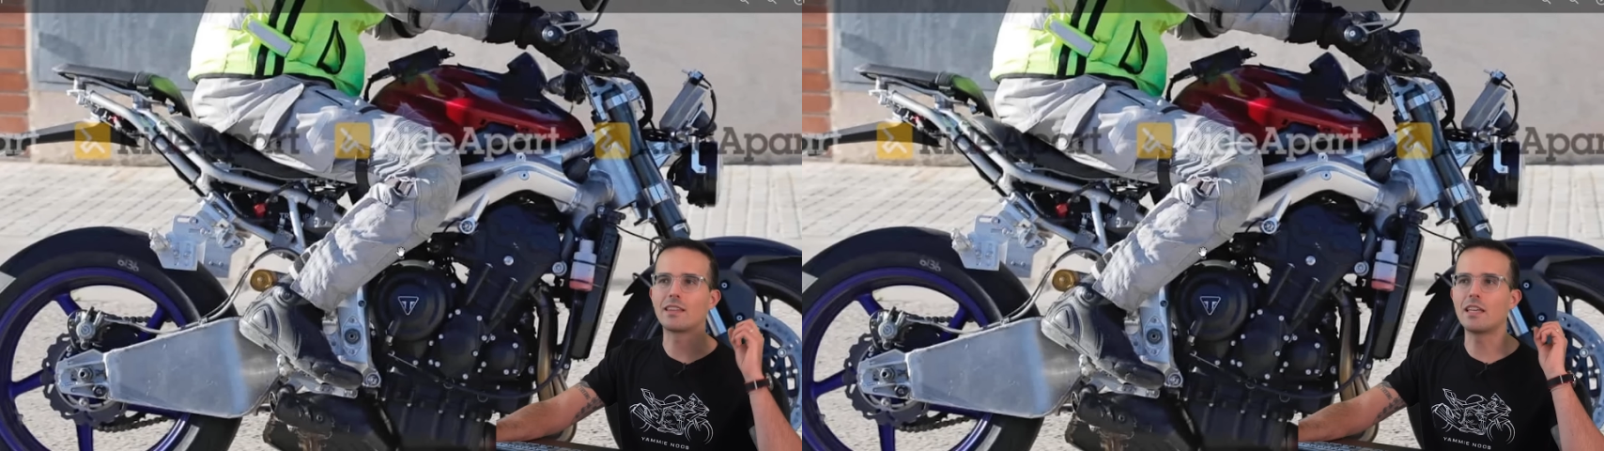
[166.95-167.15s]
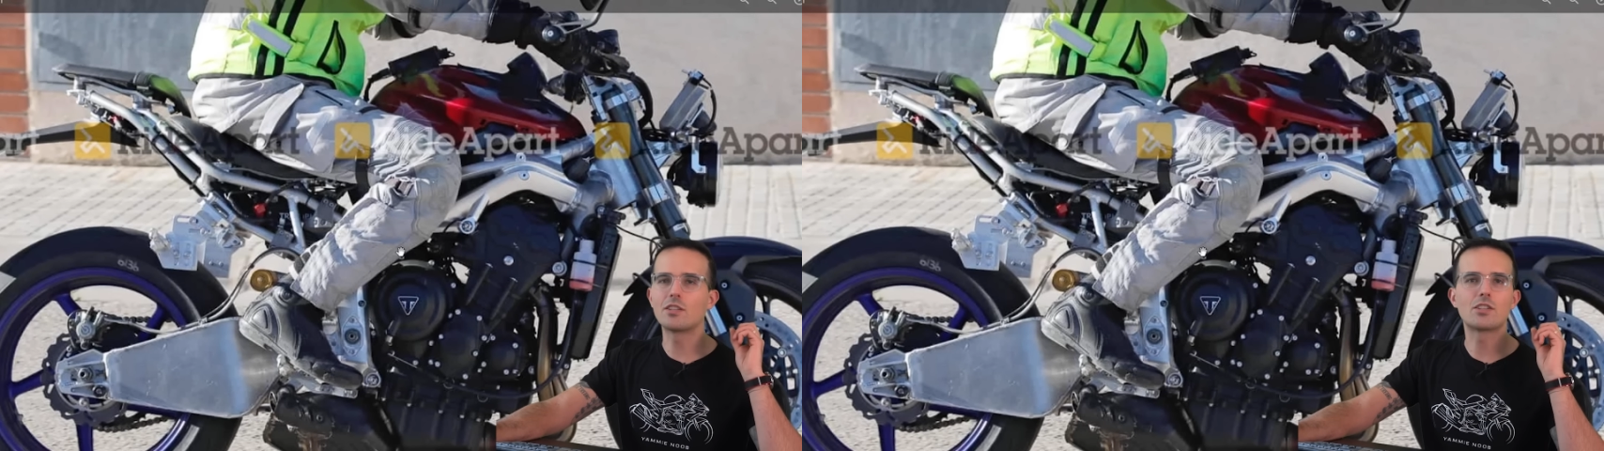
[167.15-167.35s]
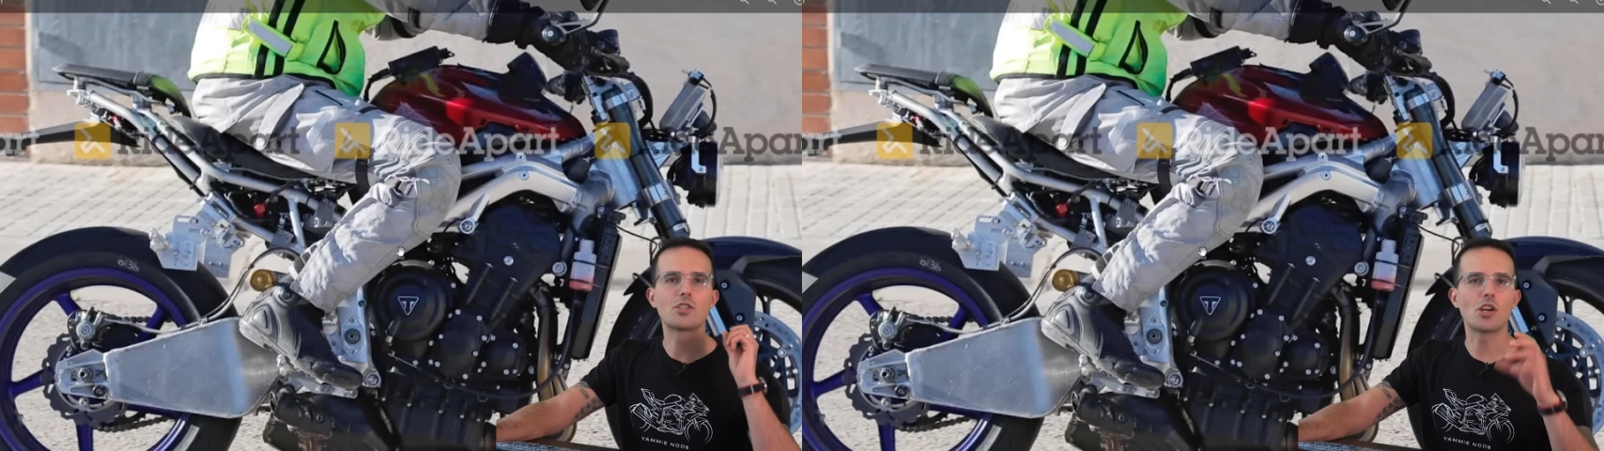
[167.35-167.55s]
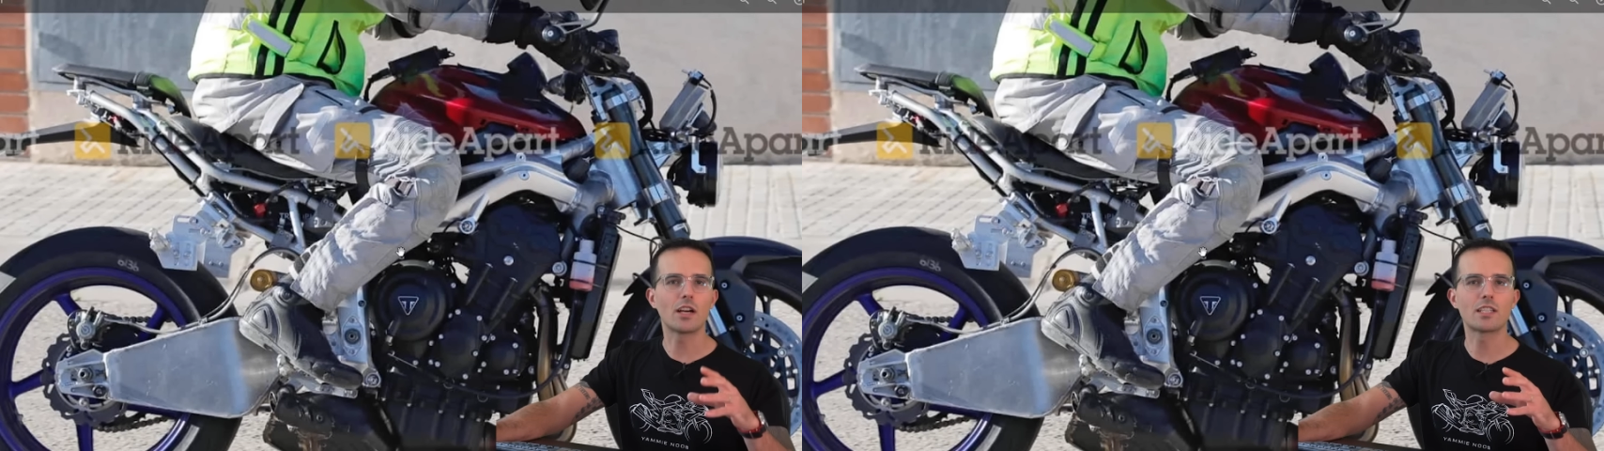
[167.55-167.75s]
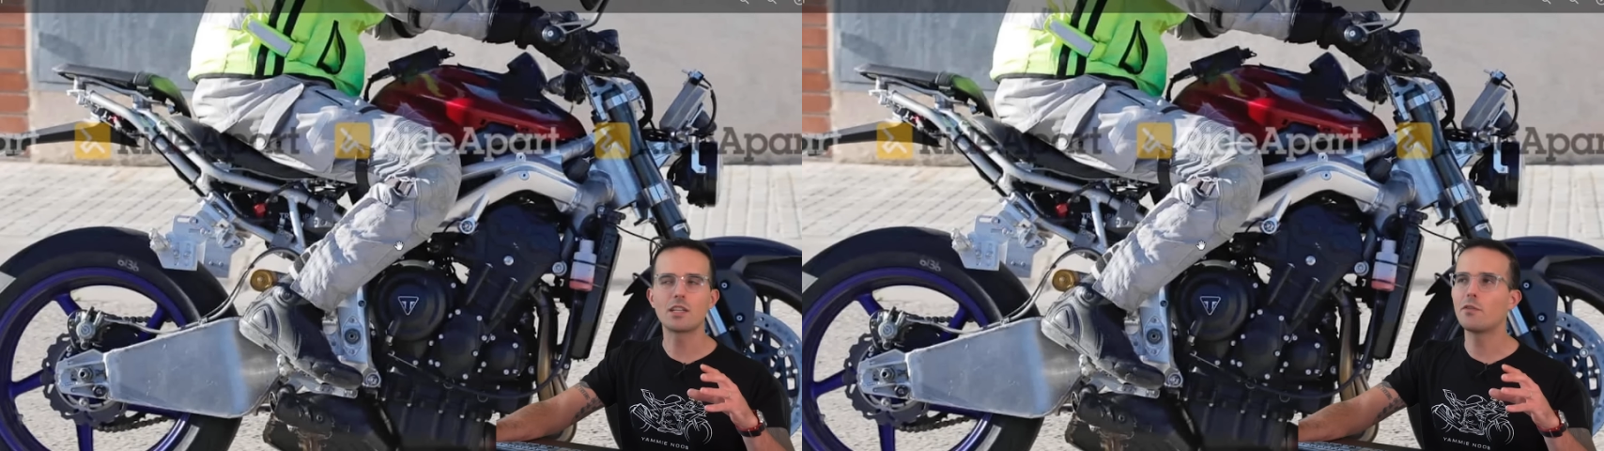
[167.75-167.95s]
they just
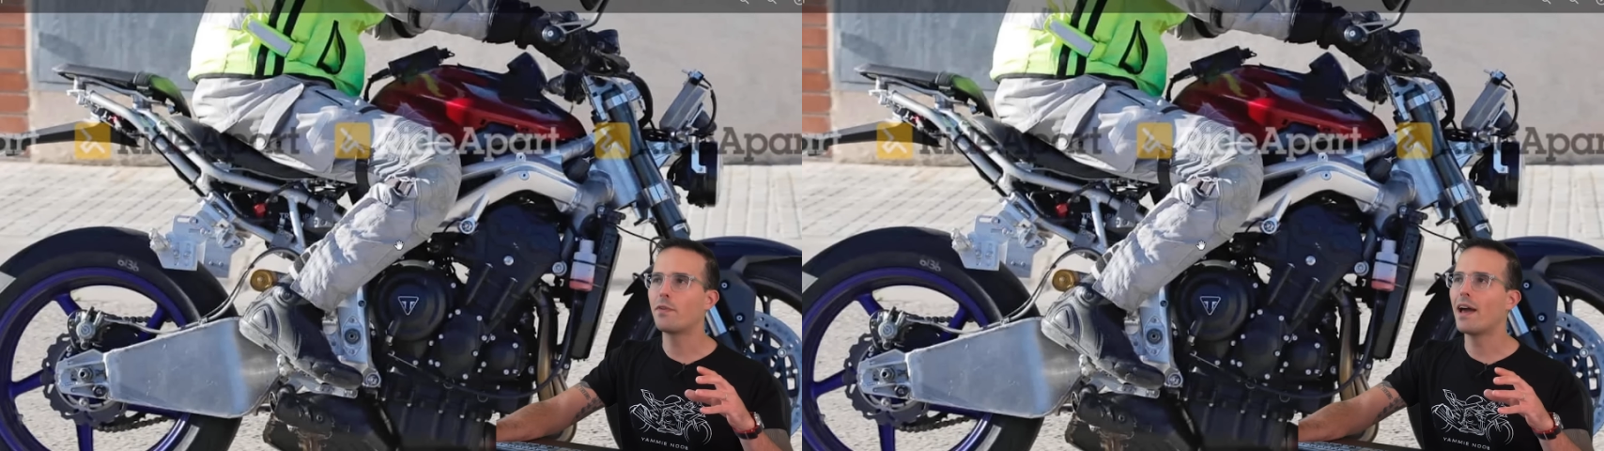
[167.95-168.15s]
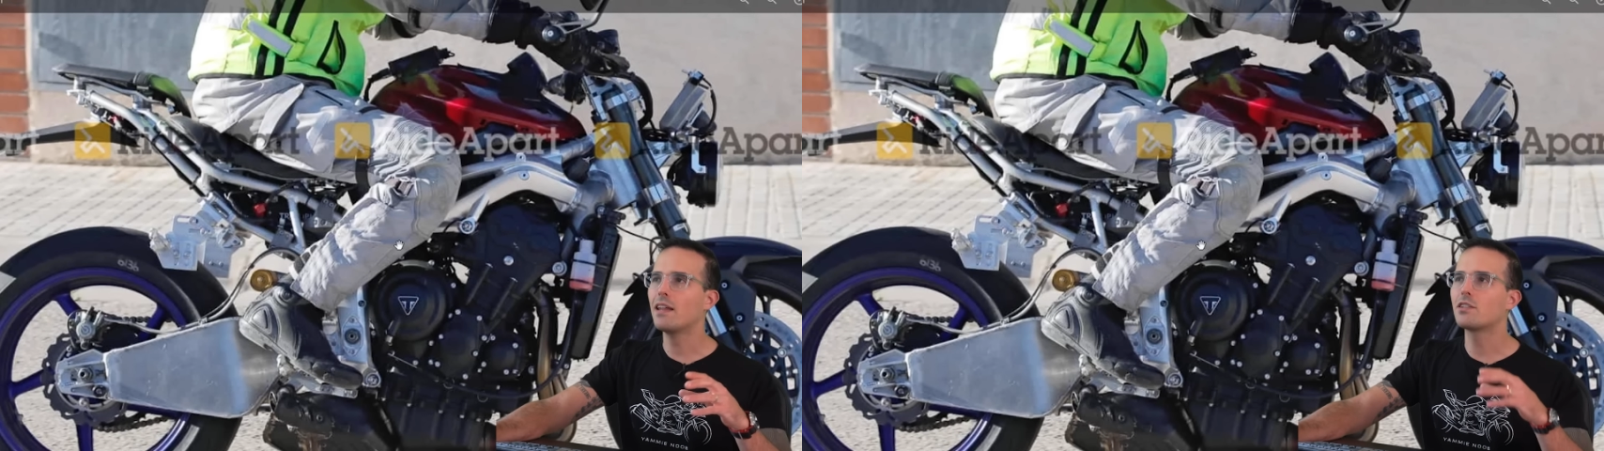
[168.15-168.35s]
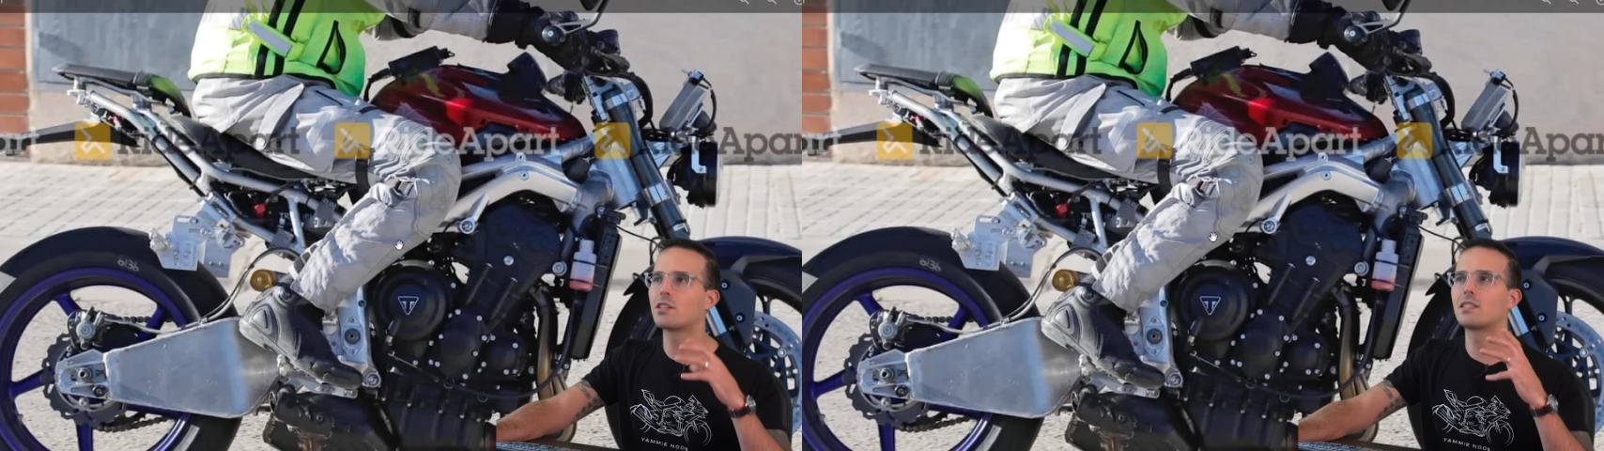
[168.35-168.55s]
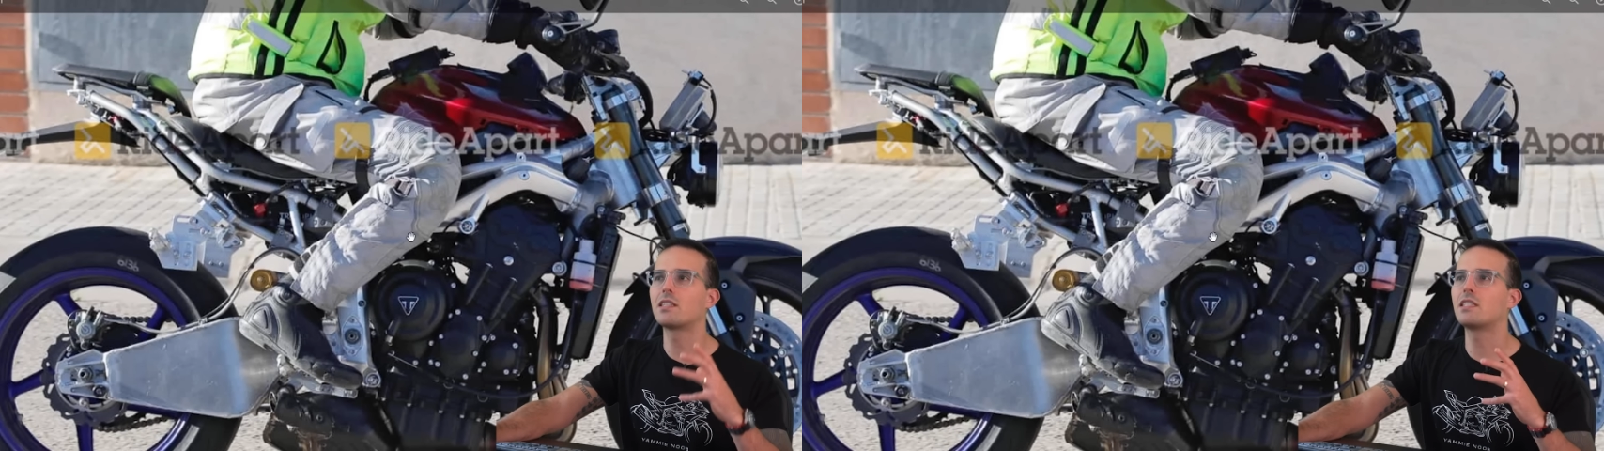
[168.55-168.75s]
chuck stuff at it just to